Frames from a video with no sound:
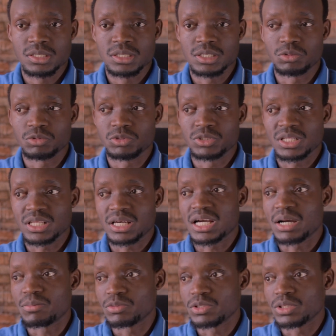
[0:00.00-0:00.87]
They would rather
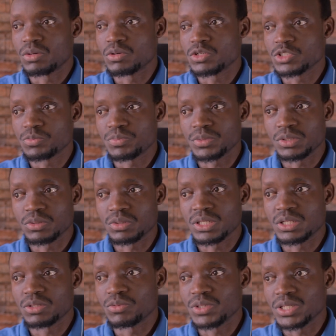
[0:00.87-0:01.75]
come to the hospital,
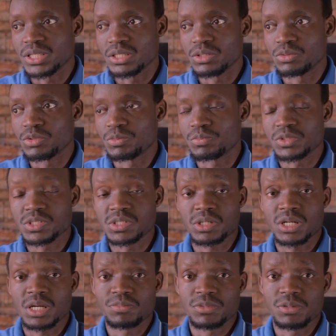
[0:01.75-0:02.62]
then we
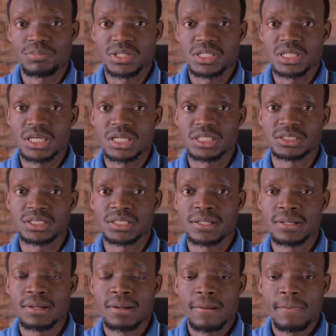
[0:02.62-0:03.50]
prescribe the
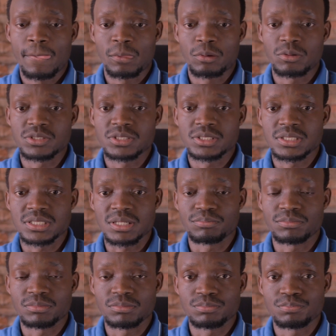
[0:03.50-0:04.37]
medication, because
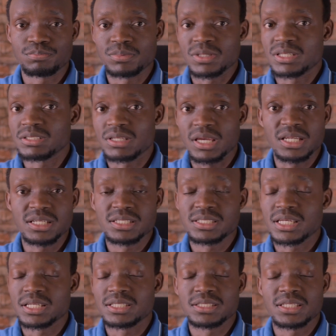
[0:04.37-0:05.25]
some
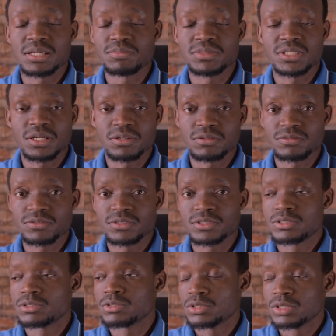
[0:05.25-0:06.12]
NSAIDs
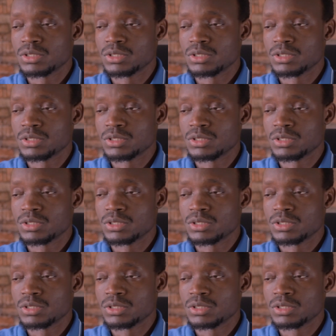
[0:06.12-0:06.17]
themselves,